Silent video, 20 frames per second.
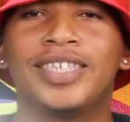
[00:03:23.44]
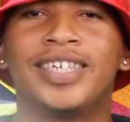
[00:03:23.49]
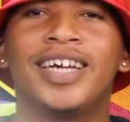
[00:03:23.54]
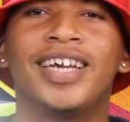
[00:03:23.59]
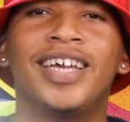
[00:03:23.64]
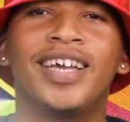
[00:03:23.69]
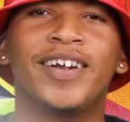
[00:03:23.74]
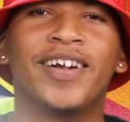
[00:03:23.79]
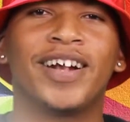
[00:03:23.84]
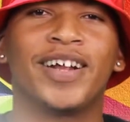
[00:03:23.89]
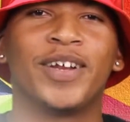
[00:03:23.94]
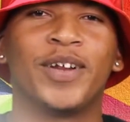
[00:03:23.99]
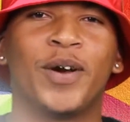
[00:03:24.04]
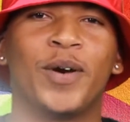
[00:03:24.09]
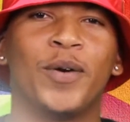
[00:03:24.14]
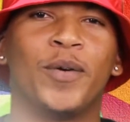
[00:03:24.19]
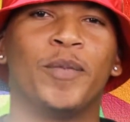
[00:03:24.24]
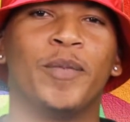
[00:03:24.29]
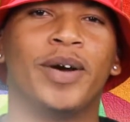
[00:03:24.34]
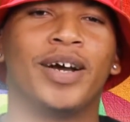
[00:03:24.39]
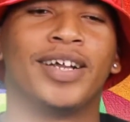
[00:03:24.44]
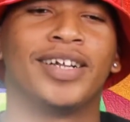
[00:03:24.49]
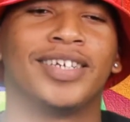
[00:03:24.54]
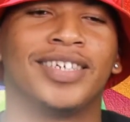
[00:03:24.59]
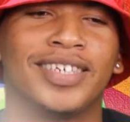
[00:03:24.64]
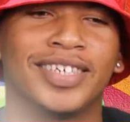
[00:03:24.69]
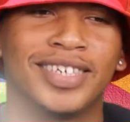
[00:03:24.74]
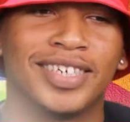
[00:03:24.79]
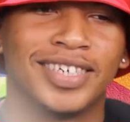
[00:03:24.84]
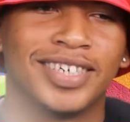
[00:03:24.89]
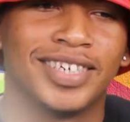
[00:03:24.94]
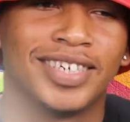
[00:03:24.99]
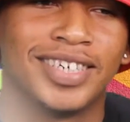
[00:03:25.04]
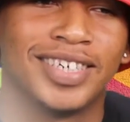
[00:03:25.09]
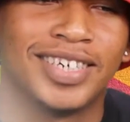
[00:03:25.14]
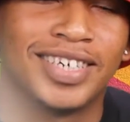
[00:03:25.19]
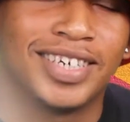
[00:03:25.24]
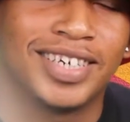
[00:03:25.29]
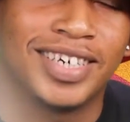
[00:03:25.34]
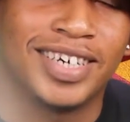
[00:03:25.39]
He's not here right now, but
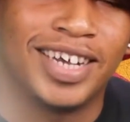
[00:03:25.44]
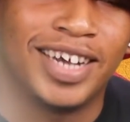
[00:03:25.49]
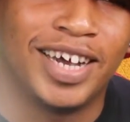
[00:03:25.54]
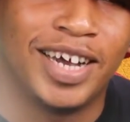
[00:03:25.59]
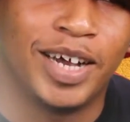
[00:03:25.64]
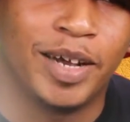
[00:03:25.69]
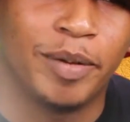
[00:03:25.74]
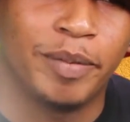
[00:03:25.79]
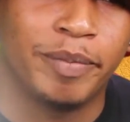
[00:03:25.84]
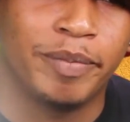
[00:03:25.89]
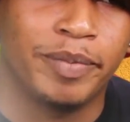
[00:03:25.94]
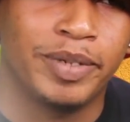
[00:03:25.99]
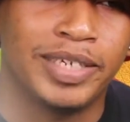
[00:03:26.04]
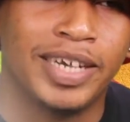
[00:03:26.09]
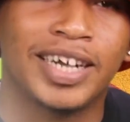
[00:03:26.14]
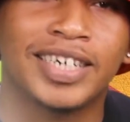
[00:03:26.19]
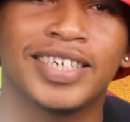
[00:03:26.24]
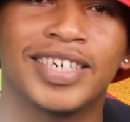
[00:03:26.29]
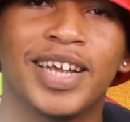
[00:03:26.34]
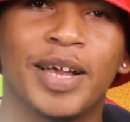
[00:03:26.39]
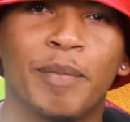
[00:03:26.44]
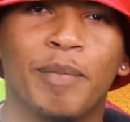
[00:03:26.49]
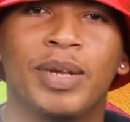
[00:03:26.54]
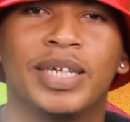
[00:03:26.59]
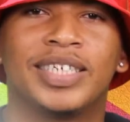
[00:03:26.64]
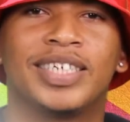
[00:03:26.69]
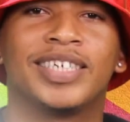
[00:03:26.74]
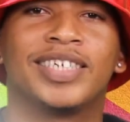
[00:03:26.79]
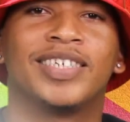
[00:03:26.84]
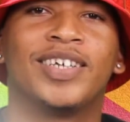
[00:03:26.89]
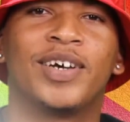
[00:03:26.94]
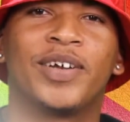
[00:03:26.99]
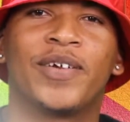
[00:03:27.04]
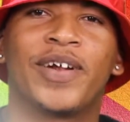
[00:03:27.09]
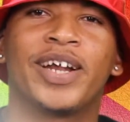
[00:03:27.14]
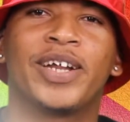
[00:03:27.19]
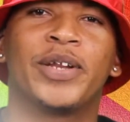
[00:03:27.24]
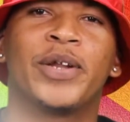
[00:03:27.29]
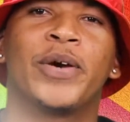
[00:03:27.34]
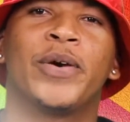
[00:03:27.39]
he's actually getting business done
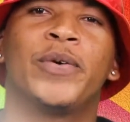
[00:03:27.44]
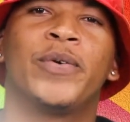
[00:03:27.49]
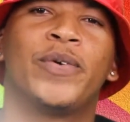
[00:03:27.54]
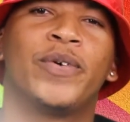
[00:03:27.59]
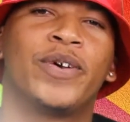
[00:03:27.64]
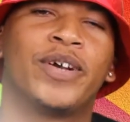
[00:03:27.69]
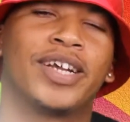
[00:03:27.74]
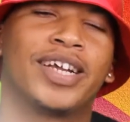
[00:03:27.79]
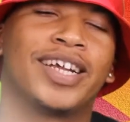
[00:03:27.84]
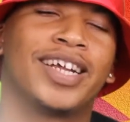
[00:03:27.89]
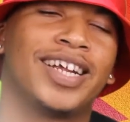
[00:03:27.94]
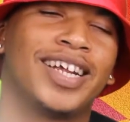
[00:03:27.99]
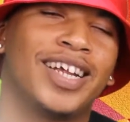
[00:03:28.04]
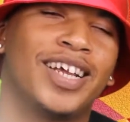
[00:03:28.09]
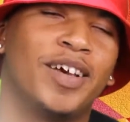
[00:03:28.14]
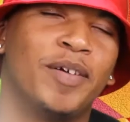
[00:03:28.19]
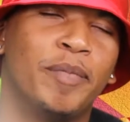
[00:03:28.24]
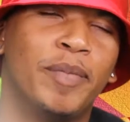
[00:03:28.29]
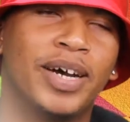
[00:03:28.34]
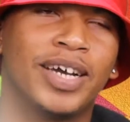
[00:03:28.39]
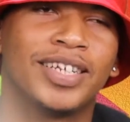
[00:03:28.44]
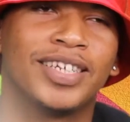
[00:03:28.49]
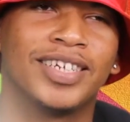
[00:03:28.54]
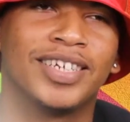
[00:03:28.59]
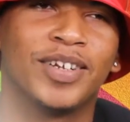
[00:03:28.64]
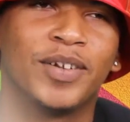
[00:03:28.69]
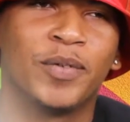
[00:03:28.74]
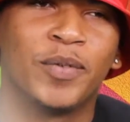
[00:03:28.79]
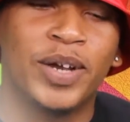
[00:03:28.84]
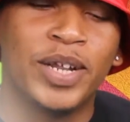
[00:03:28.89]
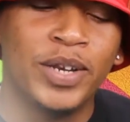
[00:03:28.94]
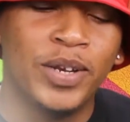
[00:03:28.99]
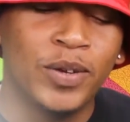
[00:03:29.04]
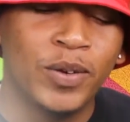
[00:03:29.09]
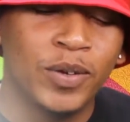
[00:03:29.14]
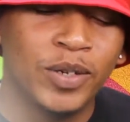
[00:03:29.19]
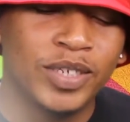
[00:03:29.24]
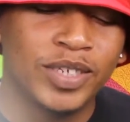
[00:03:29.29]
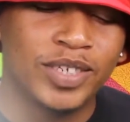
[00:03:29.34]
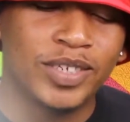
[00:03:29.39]
right now. But when
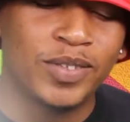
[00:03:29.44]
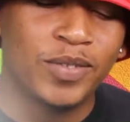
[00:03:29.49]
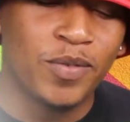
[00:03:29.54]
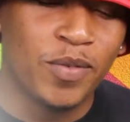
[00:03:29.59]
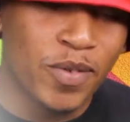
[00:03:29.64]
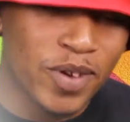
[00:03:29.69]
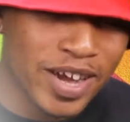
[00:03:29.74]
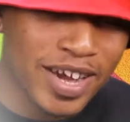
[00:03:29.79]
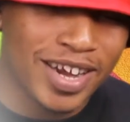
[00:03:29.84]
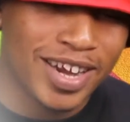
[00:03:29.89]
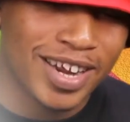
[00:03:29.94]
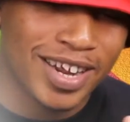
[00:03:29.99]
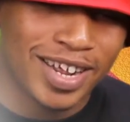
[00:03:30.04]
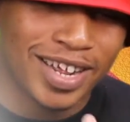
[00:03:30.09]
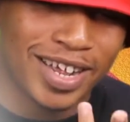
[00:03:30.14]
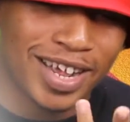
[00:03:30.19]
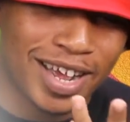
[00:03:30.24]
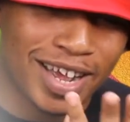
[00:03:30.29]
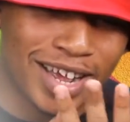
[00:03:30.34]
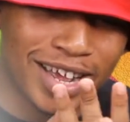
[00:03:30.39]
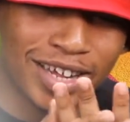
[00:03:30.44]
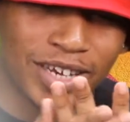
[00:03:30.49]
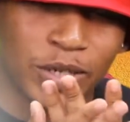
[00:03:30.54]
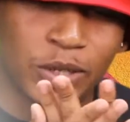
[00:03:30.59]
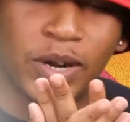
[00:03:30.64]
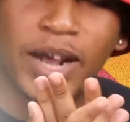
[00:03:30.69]
those 3 are